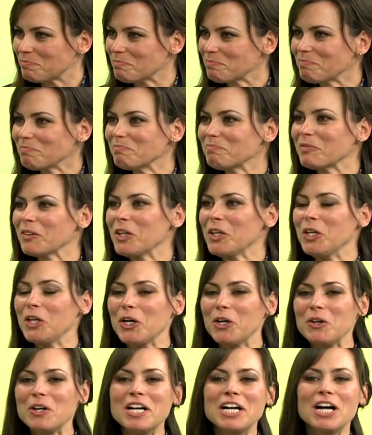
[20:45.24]
Mm. You
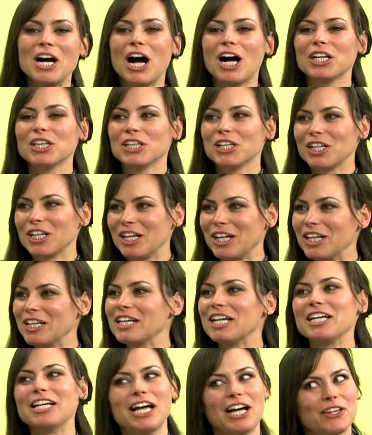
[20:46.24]
know, hard chores.
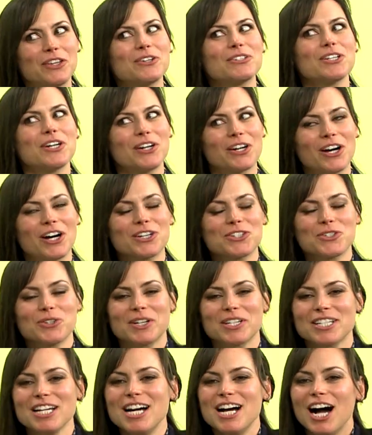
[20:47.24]
Yeah, those are hard
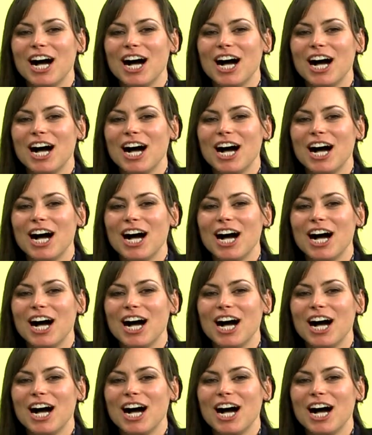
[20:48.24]
chores.